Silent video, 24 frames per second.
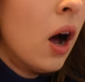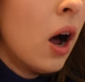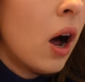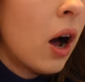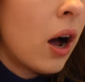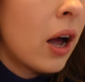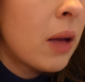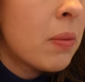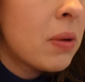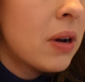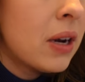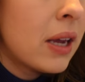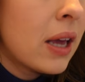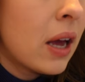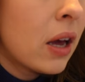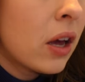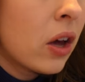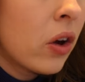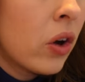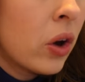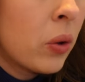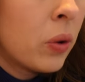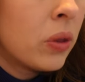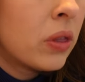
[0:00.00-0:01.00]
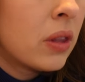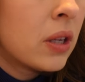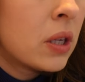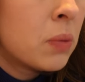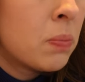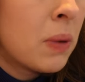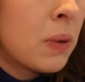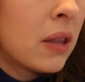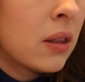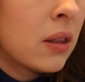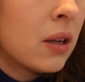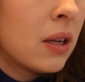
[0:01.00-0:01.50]
I'm gonna get going with this
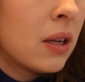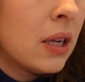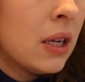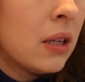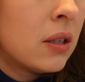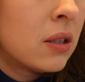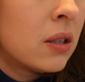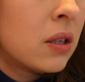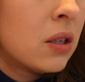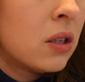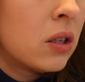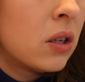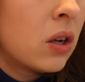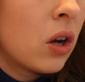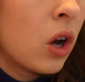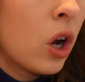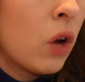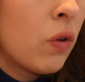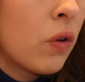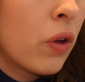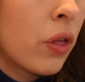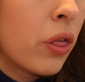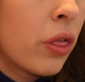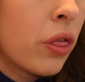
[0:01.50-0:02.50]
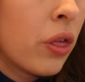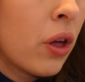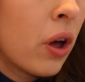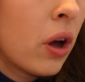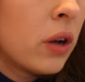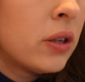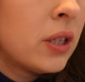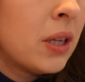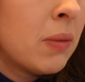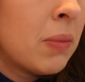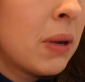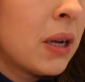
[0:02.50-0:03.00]
bit that needs to go for
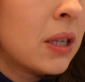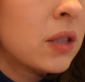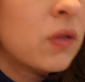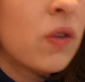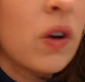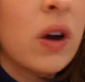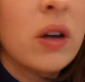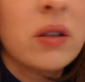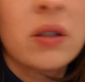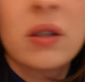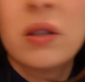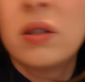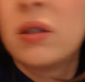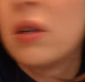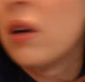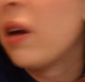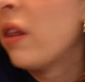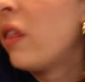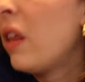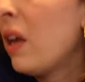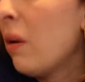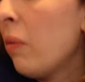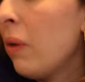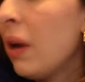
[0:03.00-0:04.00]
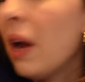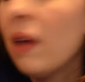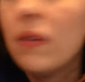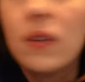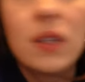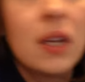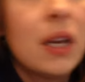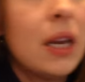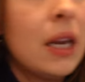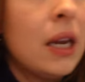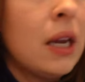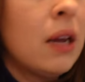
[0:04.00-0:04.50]
30 minutes first, because I think we have
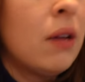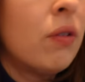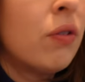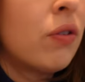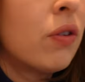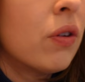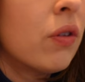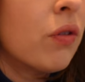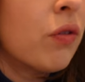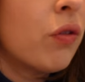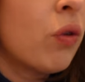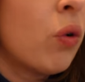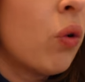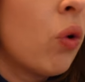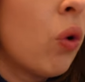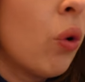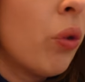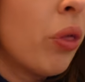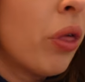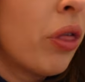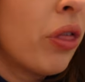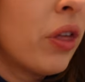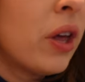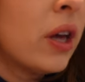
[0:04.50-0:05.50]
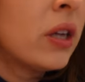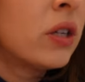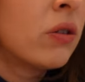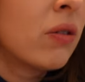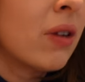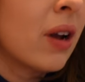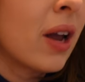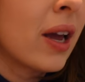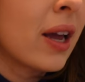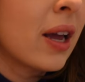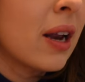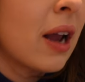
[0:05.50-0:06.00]
to leave for the theater in
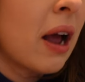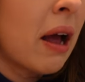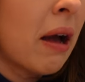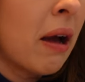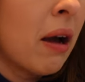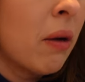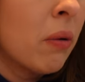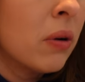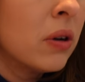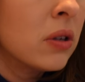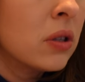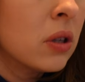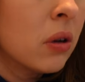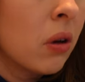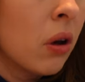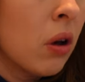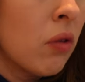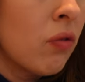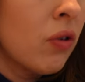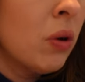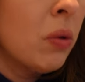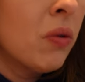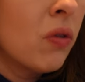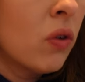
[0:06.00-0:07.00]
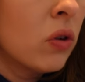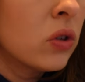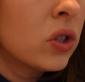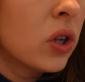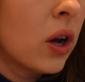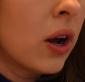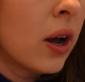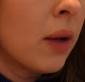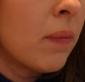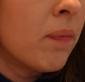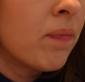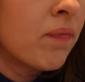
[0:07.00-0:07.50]
like an hour, so hopefully we've got
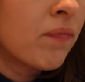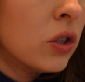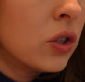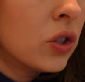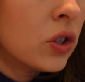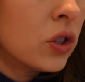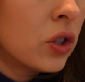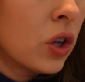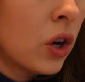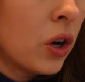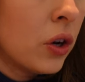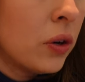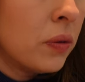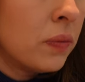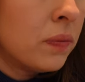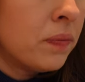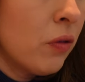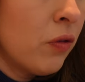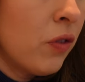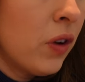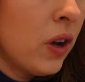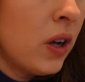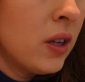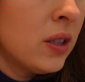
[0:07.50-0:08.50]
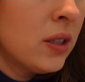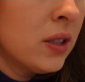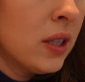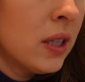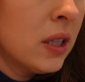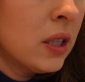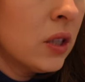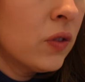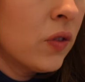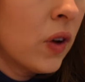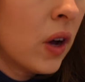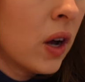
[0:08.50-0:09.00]
time. So, first
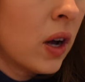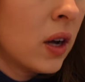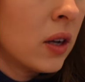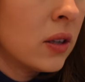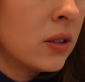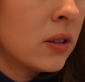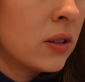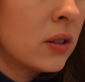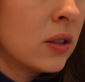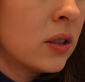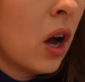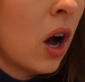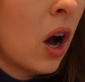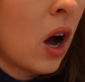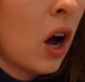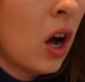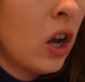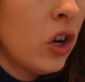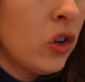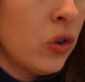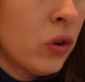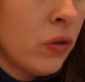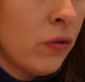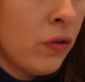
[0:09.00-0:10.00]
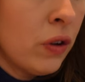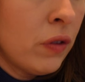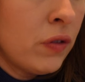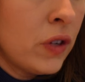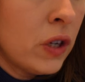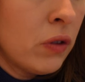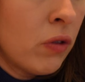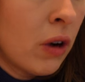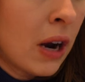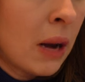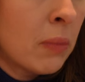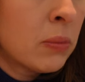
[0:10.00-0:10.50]
things first, 150
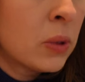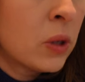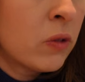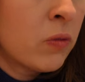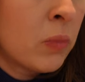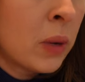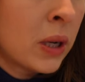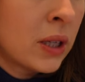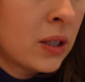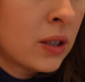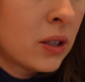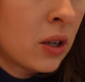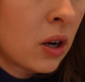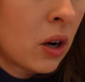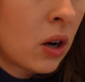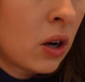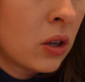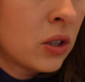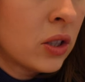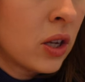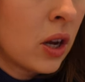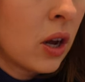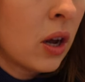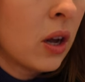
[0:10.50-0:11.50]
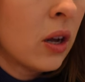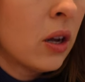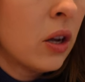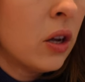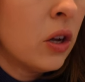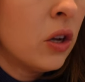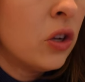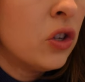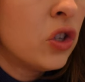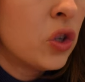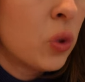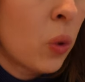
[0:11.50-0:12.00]
grams of my starter,
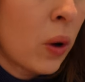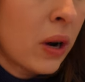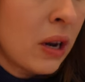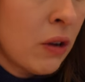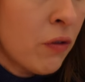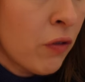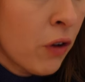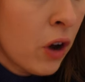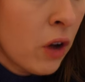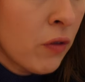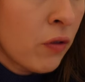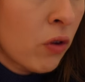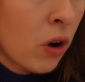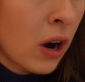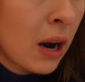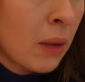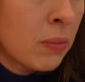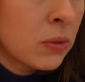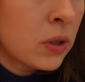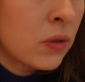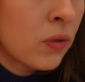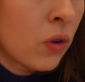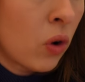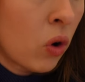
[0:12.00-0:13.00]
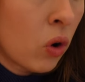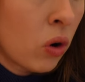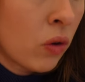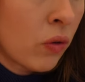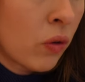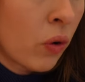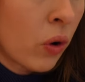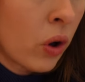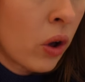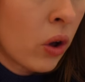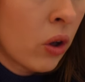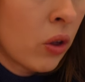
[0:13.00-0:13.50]
25 grams of olive
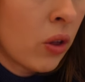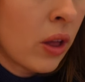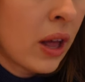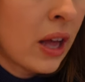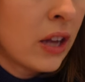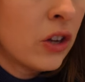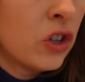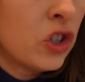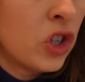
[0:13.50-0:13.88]
oil, and